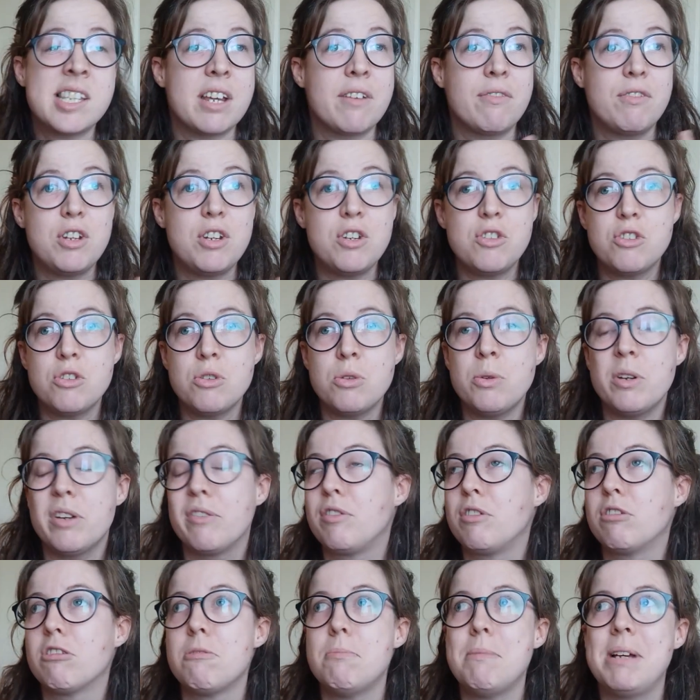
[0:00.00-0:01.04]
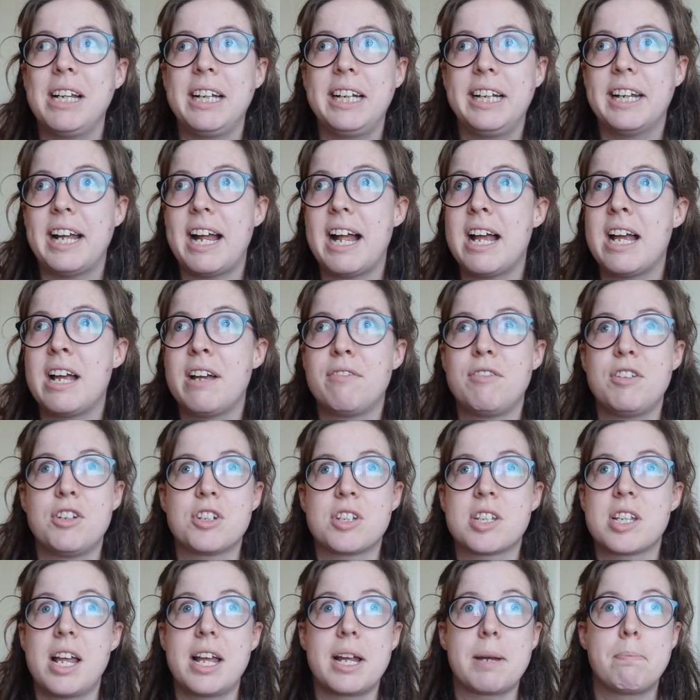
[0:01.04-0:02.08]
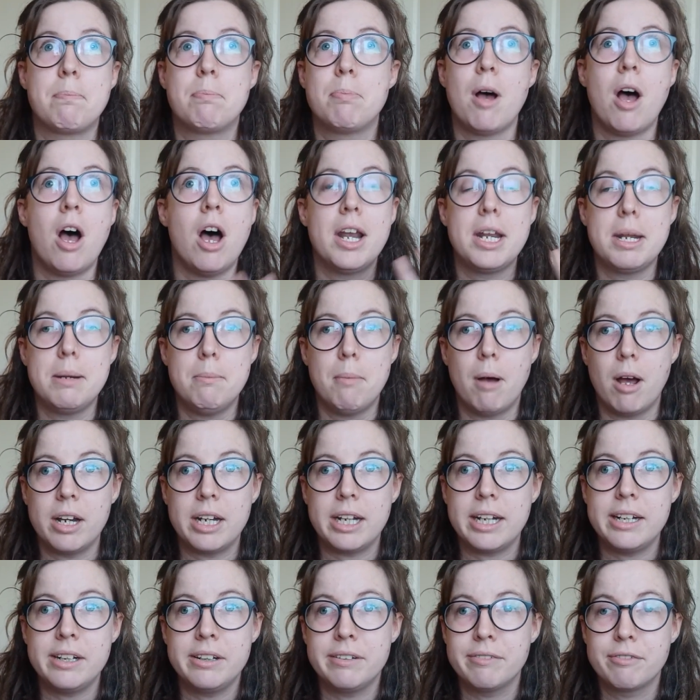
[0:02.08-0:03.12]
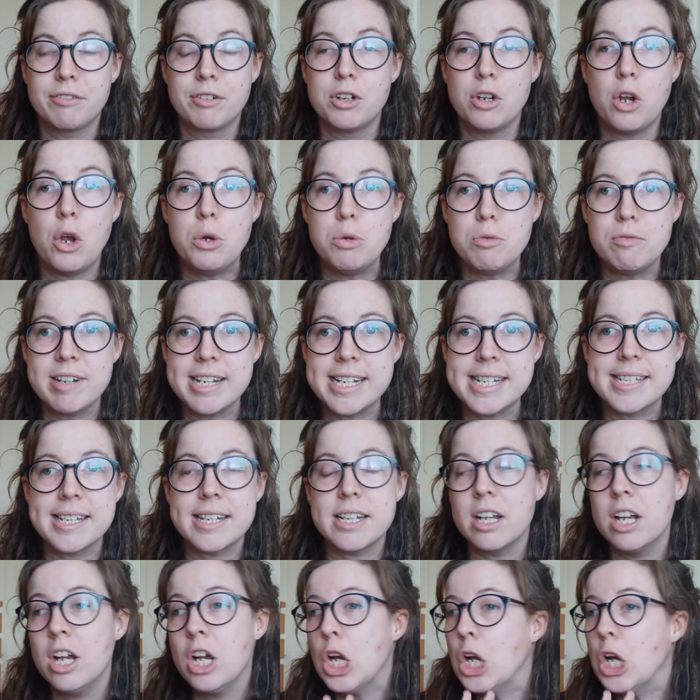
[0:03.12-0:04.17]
If you do, if you're a millionaire, if you just like burning money for no reason,